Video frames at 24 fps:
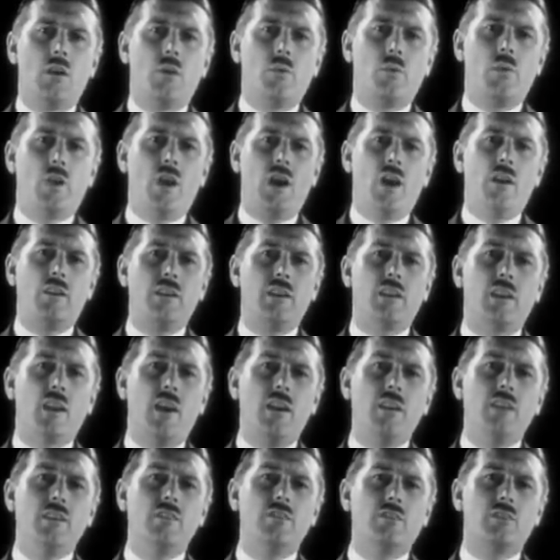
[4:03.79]
We are
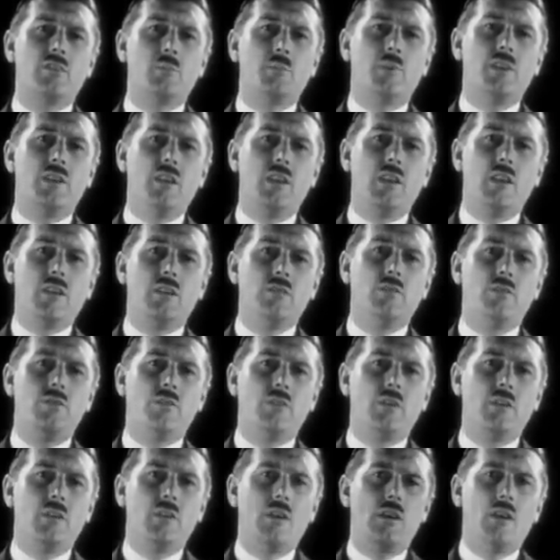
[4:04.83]
encouraged to believe
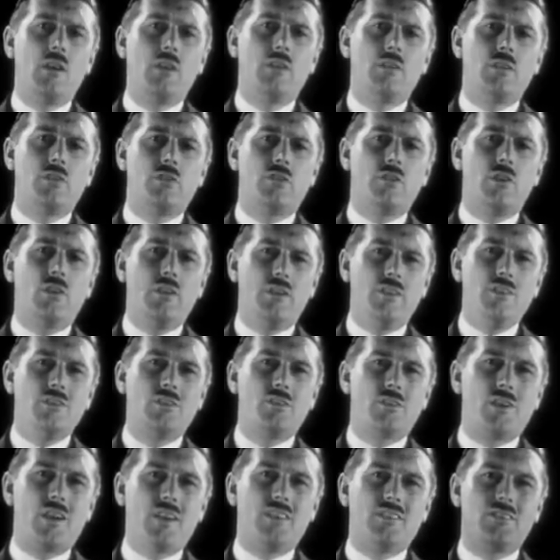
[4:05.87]
that your
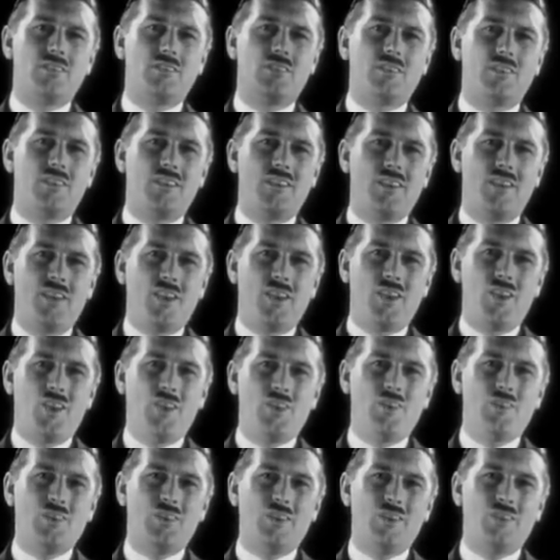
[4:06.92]
interest
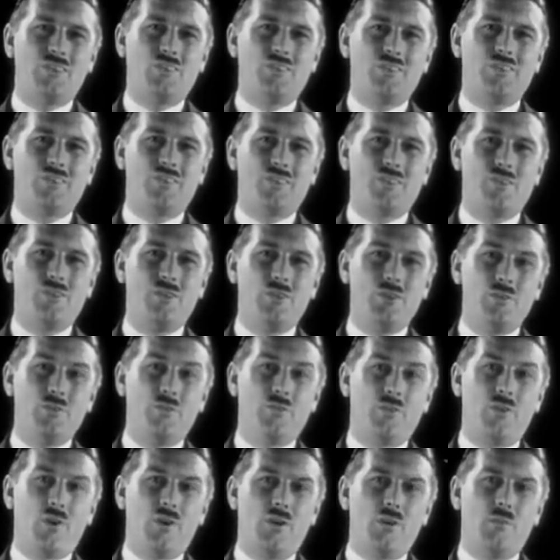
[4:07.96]
in this new
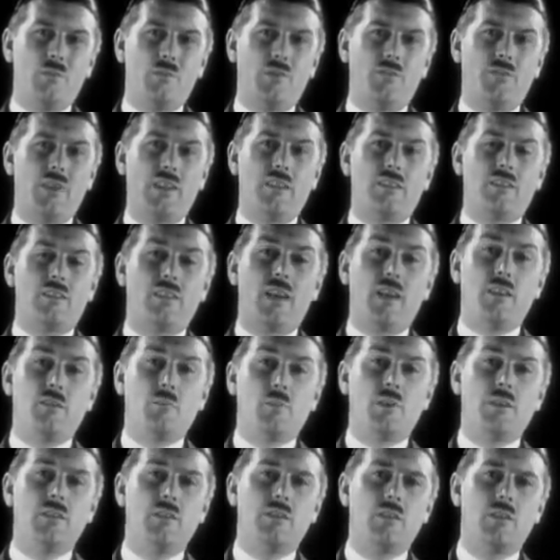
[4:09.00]
form of
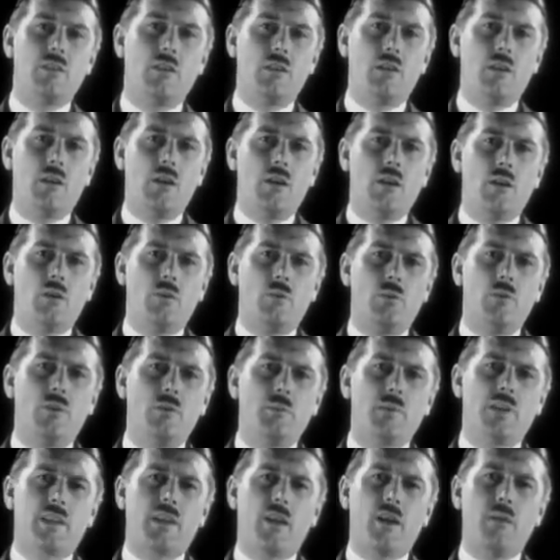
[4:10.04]
entertainment
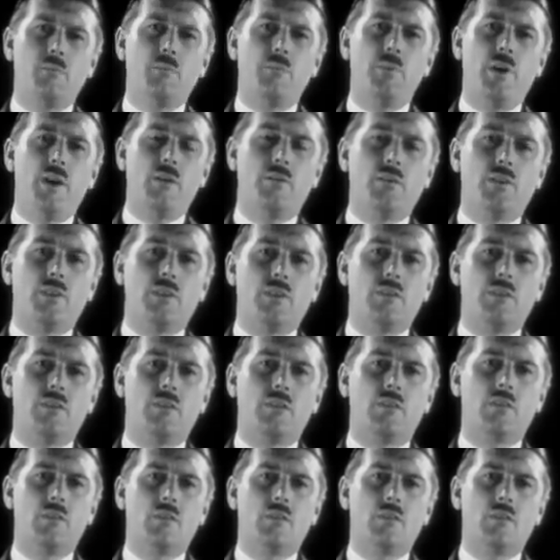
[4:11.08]
will become permanent.